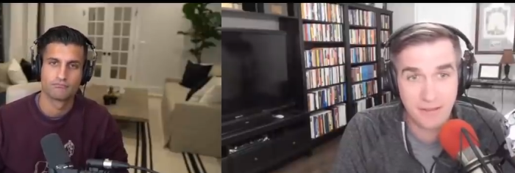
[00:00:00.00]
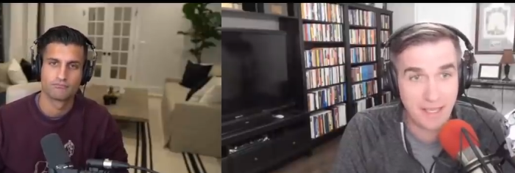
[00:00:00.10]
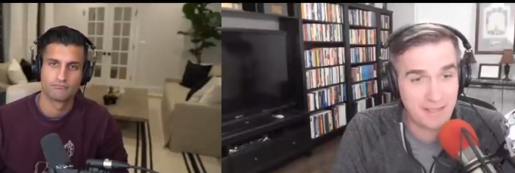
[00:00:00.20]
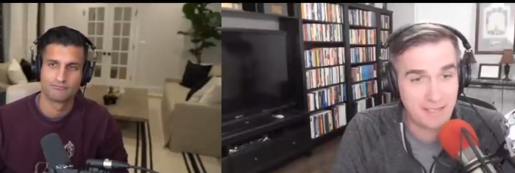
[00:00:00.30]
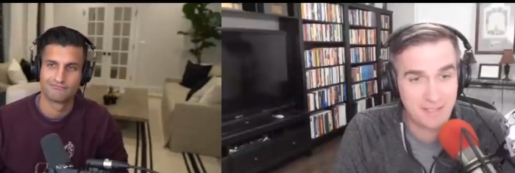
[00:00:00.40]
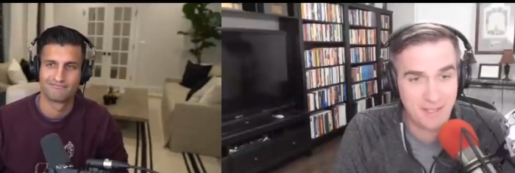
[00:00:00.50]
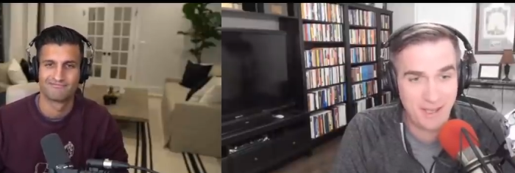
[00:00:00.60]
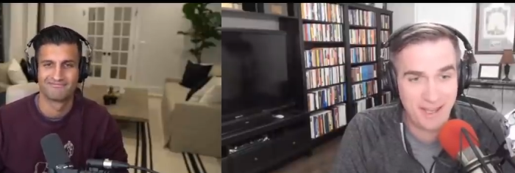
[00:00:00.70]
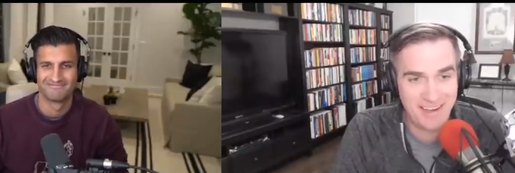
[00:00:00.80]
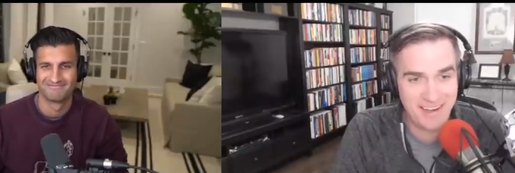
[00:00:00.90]
Speaker 1: that does
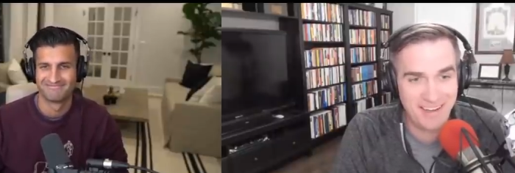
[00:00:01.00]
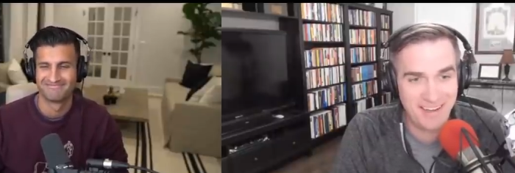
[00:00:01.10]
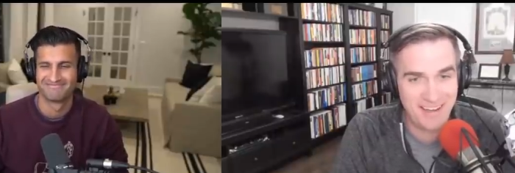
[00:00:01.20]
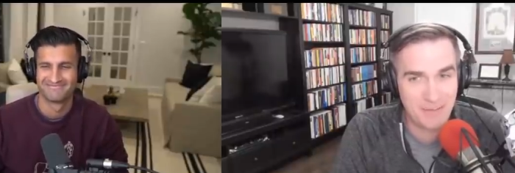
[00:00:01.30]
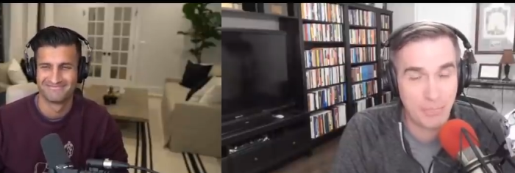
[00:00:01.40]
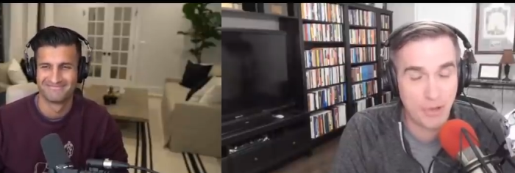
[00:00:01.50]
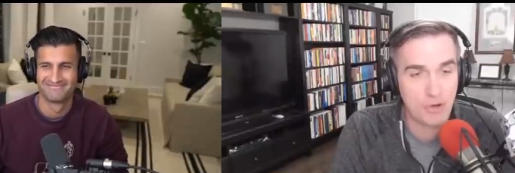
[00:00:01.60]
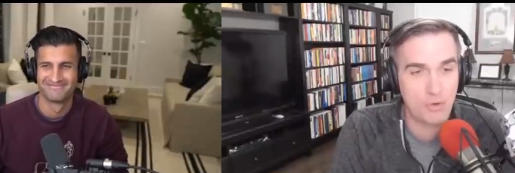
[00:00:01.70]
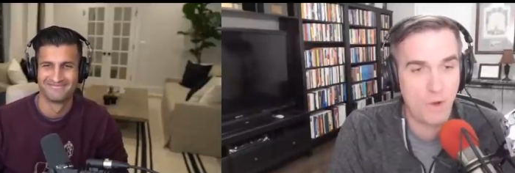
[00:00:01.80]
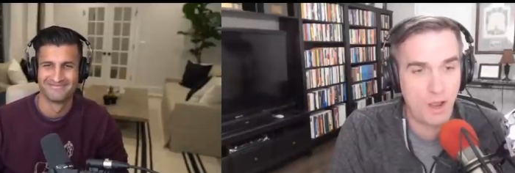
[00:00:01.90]
not uh,
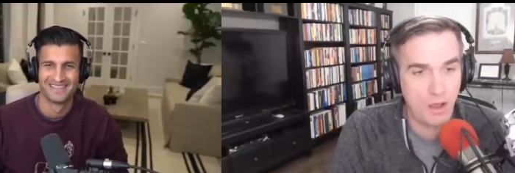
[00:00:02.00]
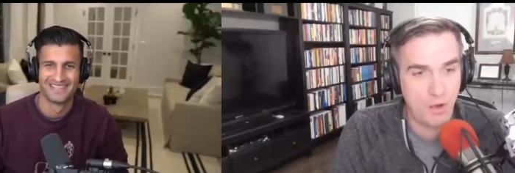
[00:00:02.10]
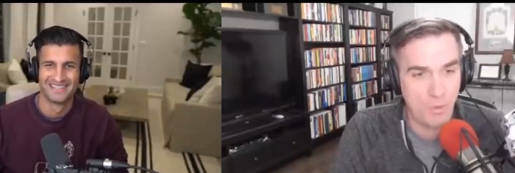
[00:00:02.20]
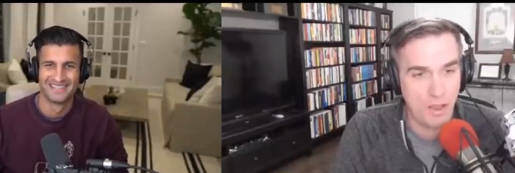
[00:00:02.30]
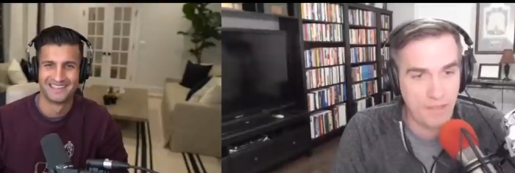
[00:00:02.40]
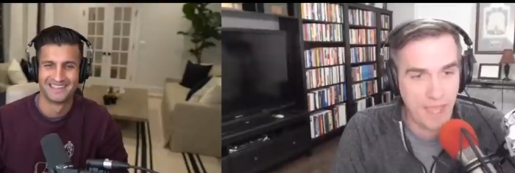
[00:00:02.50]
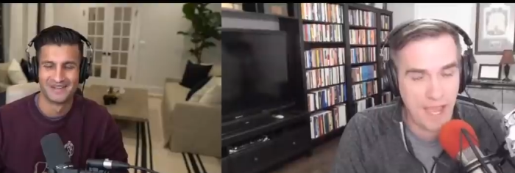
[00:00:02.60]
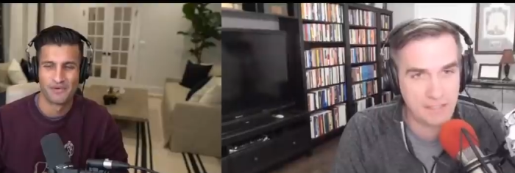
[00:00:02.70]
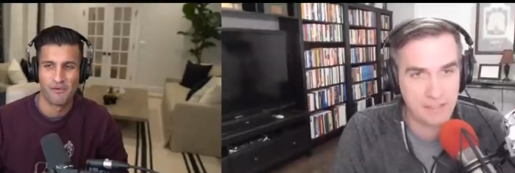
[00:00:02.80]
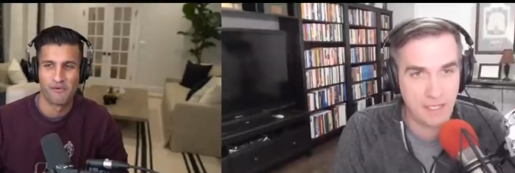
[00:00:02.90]
bode well when the
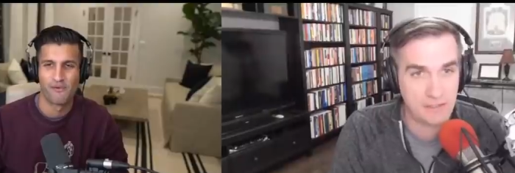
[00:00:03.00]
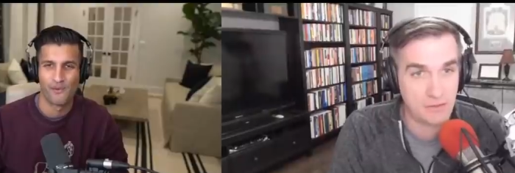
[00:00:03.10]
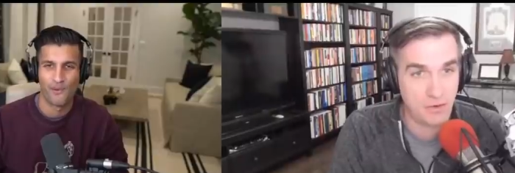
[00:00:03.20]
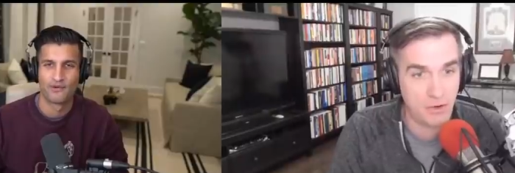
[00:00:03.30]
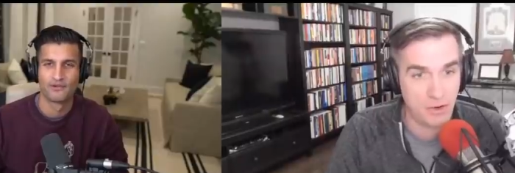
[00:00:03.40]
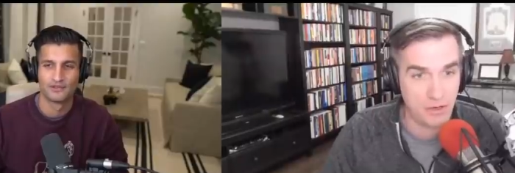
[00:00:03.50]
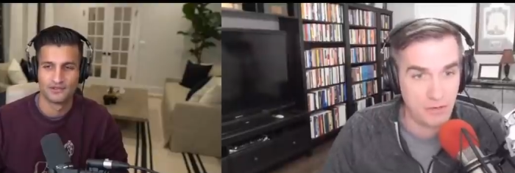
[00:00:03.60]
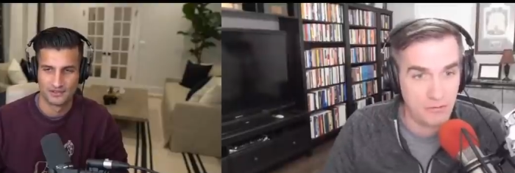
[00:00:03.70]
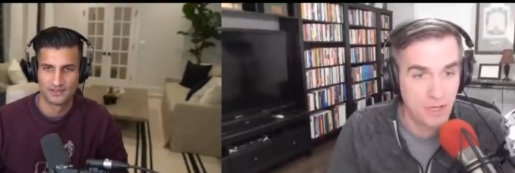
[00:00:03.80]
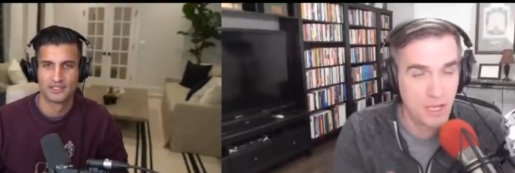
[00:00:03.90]
assets are
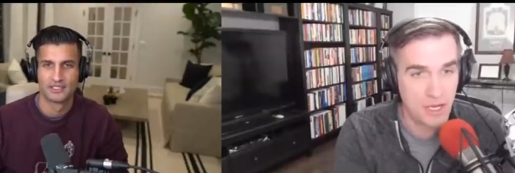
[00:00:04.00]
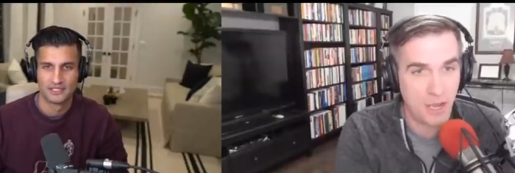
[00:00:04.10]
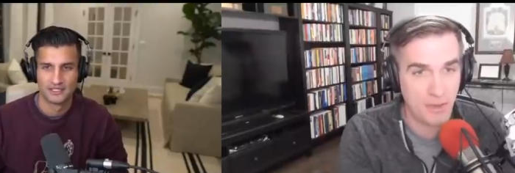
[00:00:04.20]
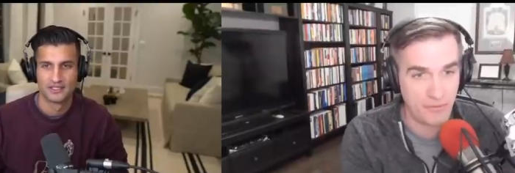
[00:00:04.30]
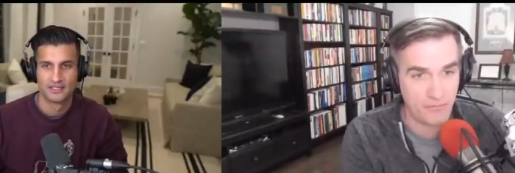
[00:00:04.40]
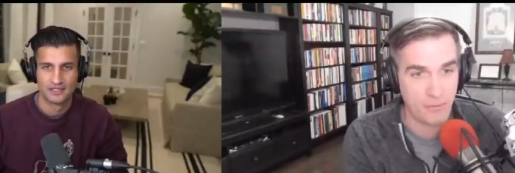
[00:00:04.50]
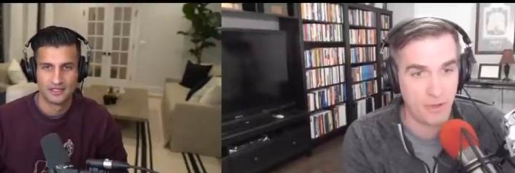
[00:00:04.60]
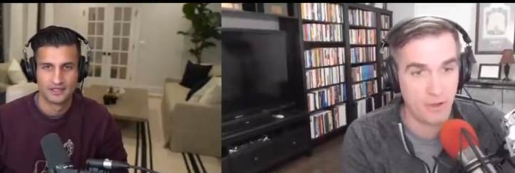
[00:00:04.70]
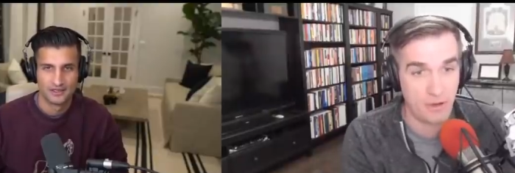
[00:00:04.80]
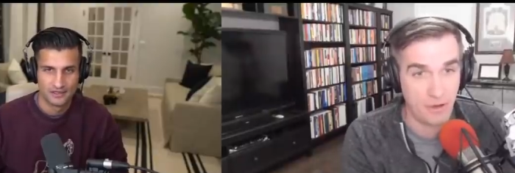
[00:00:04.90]
coming from
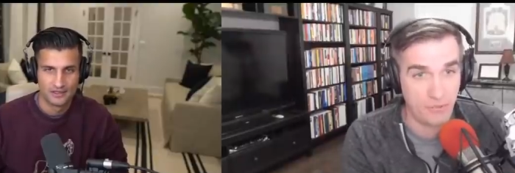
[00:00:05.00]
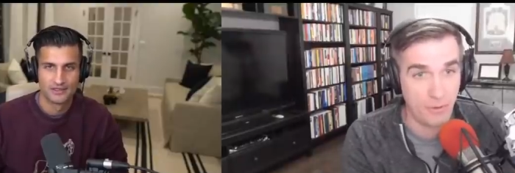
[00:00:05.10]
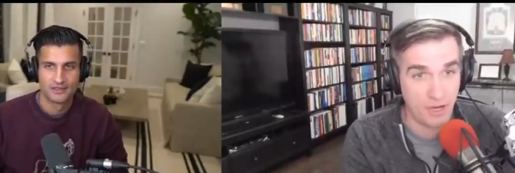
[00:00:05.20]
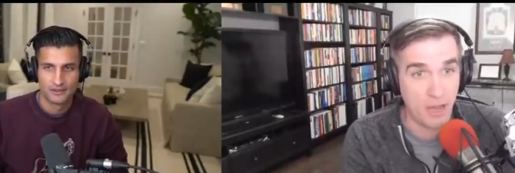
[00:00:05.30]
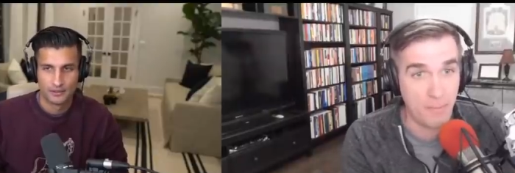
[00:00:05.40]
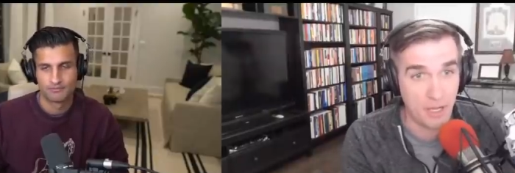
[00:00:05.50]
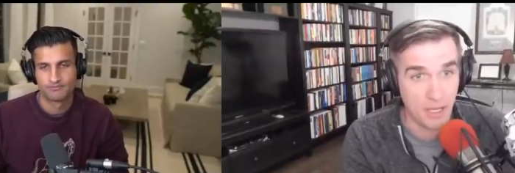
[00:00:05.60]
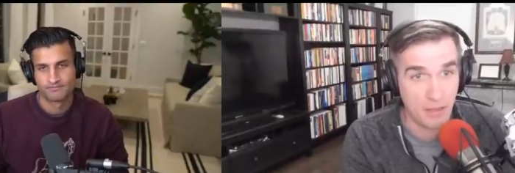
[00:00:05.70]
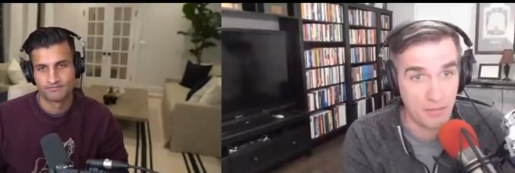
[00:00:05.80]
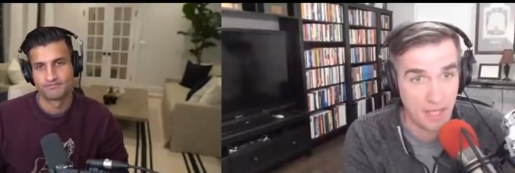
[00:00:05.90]
a from a
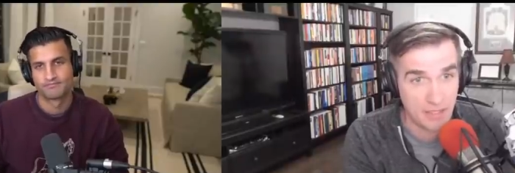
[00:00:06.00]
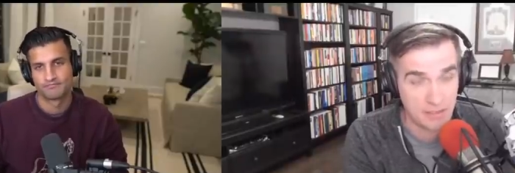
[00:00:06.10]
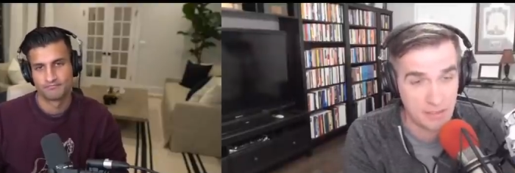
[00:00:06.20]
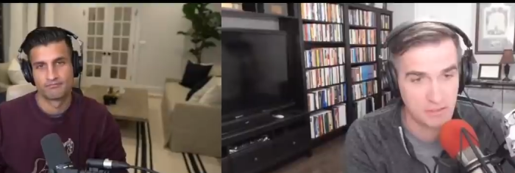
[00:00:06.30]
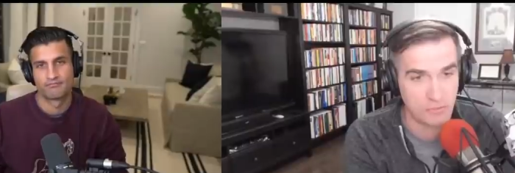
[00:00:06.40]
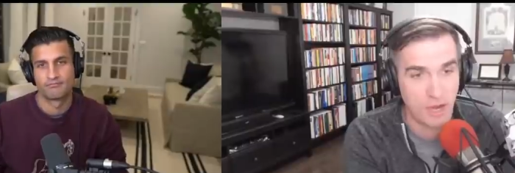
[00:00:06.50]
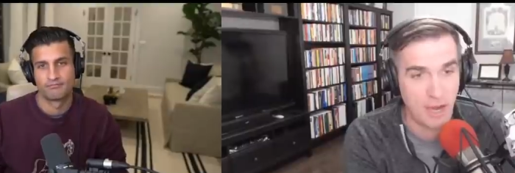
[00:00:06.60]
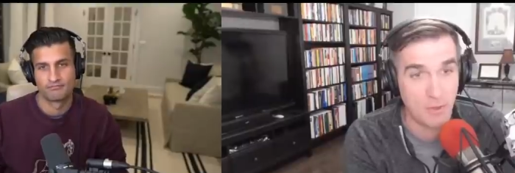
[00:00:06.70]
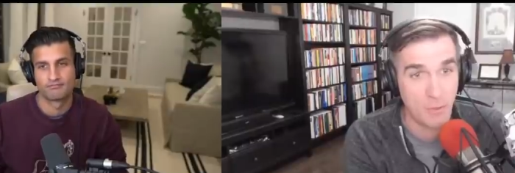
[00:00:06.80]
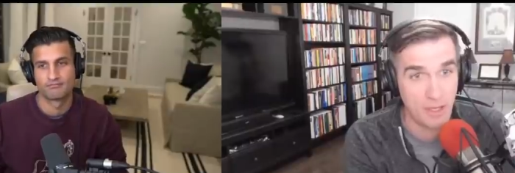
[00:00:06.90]
company that's described
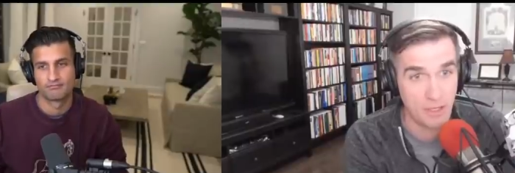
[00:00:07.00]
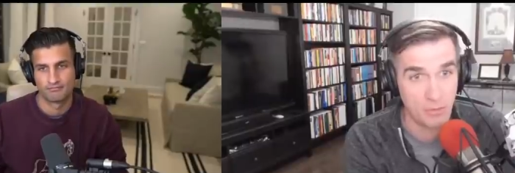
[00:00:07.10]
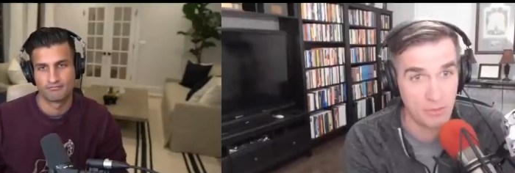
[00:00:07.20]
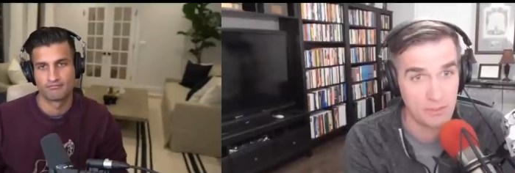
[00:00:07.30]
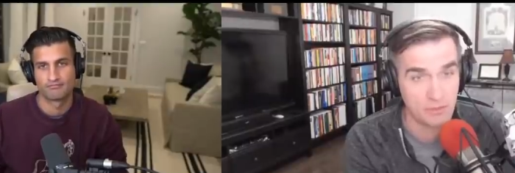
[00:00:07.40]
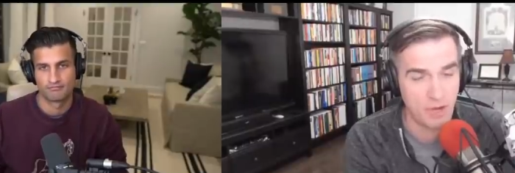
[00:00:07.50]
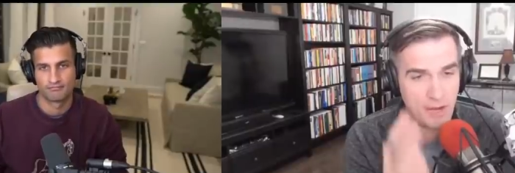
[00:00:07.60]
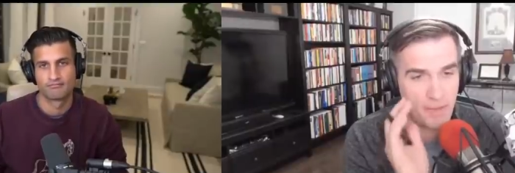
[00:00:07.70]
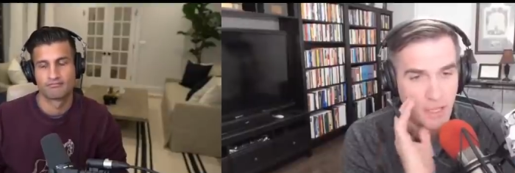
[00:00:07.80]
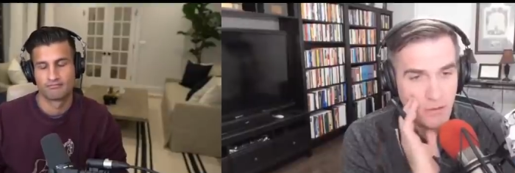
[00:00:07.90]
the way you were
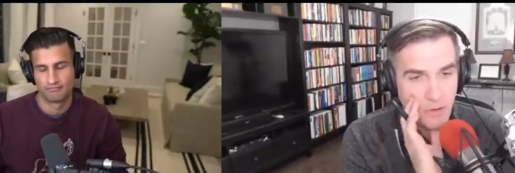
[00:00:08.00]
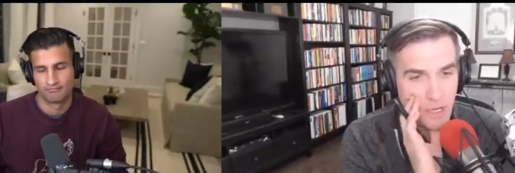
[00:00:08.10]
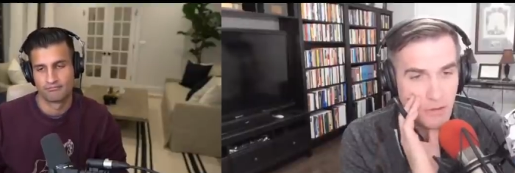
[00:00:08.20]
describing it, right?